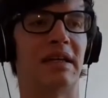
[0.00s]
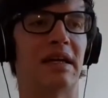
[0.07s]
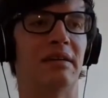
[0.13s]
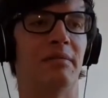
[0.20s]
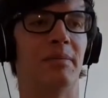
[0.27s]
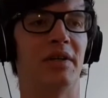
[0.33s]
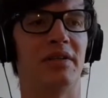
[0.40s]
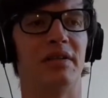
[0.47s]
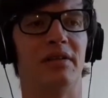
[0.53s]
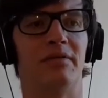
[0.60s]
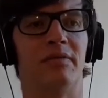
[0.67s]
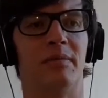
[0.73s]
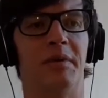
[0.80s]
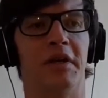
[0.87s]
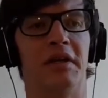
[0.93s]
kind of a big deal
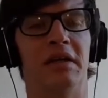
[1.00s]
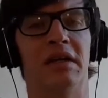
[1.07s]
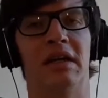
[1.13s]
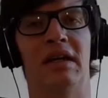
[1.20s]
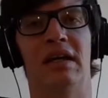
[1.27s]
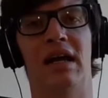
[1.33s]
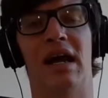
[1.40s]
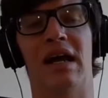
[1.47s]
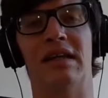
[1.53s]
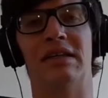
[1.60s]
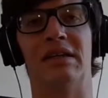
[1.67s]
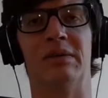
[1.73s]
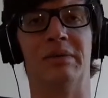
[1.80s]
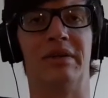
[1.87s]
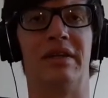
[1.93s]
for me. I
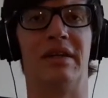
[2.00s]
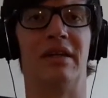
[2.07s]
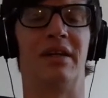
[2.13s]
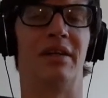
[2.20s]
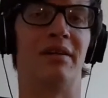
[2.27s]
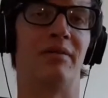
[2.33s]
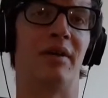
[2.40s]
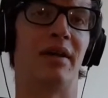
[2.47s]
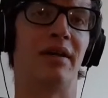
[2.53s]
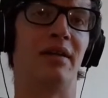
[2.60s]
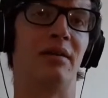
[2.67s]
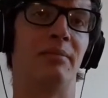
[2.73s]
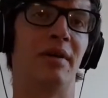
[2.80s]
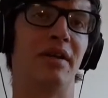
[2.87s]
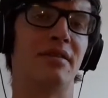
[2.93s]
deal with it on a
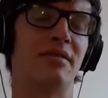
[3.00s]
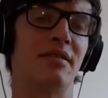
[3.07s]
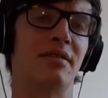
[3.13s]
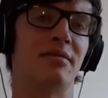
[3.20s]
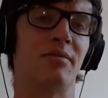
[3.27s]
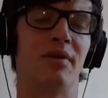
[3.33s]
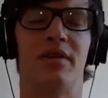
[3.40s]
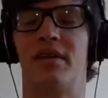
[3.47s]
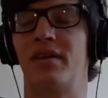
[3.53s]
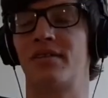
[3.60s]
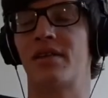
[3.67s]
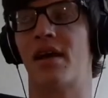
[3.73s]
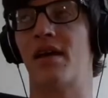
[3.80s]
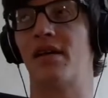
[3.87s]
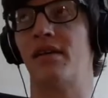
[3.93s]
regular basis with
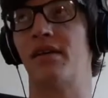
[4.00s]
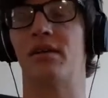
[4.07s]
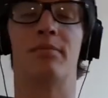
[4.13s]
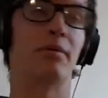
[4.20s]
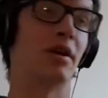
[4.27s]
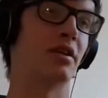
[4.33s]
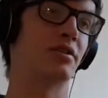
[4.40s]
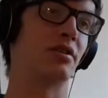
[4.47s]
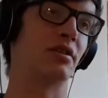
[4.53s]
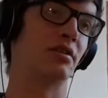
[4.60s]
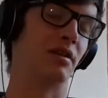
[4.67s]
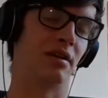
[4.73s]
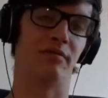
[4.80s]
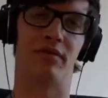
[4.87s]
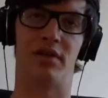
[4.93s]
anxiety, depression,
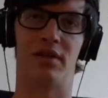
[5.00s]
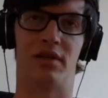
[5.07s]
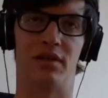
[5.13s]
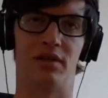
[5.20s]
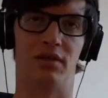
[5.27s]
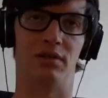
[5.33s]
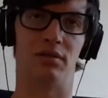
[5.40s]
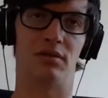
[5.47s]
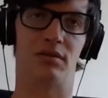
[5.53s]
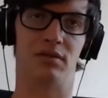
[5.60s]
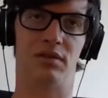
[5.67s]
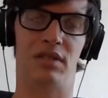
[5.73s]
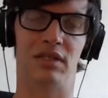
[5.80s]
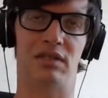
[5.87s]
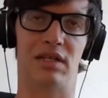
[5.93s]
every little
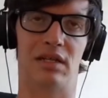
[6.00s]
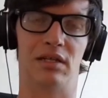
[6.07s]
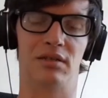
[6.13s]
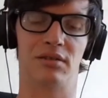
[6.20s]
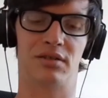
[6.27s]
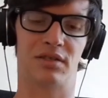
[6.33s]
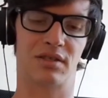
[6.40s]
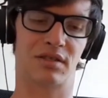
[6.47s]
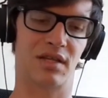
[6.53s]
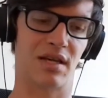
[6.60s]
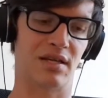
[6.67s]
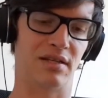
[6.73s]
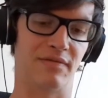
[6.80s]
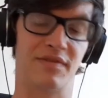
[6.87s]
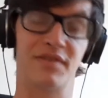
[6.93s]
detail just kind of